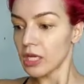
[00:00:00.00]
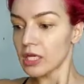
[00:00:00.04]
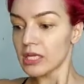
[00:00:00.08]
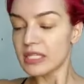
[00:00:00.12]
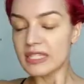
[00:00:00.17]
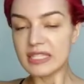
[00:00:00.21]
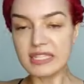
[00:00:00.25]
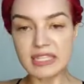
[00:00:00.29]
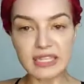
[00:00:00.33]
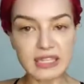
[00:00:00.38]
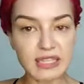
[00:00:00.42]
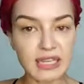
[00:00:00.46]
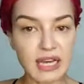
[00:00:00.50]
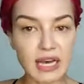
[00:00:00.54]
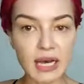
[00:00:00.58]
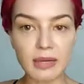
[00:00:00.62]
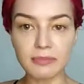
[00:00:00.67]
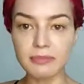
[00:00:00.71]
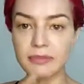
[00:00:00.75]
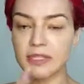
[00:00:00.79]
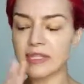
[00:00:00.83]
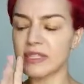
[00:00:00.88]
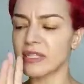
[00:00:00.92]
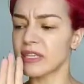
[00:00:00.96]

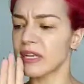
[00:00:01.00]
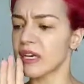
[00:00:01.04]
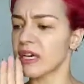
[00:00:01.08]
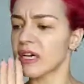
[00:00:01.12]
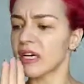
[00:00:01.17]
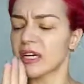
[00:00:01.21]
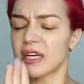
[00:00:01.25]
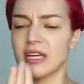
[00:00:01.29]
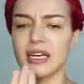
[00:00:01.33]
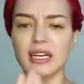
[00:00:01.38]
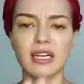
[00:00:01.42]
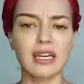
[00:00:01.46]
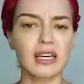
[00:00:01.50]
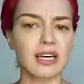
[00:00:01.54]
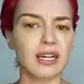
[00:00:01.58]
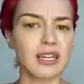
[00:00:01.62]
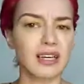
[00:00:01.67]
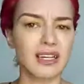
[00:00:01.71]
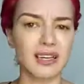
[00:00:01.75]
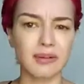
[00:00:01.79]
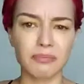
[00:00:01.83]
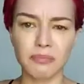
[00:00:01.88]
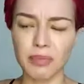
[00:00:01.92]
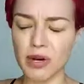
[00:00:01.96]
sit-ups,
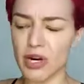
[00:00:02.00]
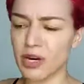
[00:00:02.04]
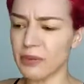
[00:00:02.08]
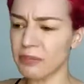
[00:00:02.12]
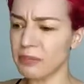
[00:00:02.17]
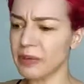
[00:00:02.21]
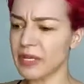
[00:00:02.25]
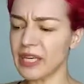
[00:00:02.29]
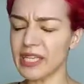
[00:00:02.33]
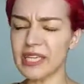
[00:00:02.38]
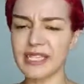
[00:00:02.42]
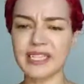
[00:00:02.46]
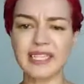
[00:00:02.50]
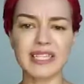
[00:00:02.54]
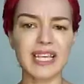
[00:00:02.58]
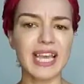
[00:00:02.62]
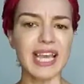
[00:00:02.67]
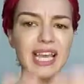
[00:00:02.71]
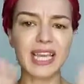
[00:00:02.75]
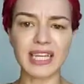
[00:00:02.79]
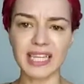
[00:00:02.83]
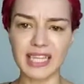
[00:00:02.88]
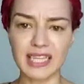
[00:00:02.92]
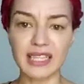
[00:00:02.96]
burpees,
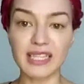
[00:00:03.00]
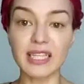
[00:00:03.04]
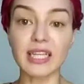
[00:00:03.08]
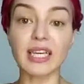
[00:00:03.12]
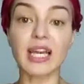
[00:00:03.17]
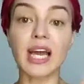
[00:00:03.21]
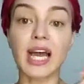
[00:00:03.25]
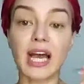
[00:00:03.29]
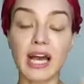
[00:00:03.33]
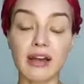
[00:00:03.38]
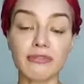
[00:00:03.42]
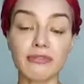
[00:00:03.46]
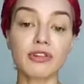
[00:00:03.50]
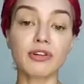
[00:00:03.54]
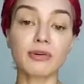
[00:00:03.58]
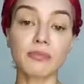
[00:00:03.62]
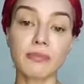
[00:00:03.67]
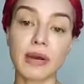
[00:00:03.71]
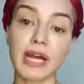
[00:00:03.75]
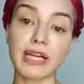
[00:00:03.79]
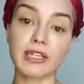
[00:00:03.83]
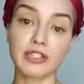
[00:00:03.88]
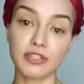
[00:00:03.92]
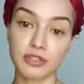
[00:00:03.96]
anything, have your
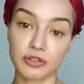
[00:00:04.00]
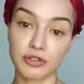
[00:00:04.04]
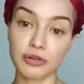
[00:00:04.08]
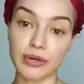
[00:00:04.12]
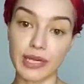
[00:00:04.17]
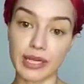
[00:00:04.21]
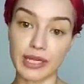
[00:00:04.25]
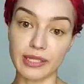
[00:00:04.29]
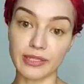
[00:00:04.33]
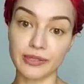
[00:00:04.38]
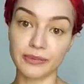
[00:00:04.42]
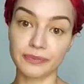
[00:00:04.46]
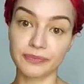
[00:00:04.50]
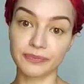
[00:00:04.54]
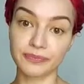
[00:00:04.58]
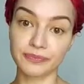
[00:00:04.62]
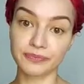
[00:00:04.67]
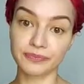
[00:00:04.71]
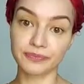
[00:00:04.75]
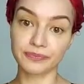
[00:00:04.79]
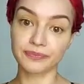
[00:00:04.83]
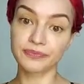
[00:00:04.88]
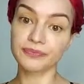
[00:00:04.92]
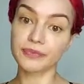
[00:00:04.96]
back straight.
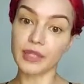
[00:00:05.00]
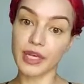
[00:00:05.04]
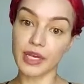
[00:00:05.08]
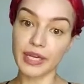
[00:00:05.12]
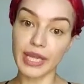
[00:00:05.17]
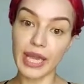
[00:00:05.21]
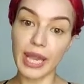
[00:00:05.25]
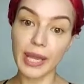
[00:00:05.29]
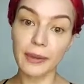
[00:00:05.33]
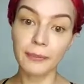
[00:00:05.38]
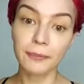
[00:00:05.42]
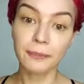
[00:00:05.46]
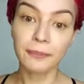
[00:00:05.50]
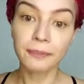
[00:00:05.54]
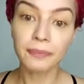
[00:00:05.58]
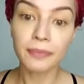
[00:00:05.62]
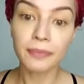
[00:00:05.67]
Okay?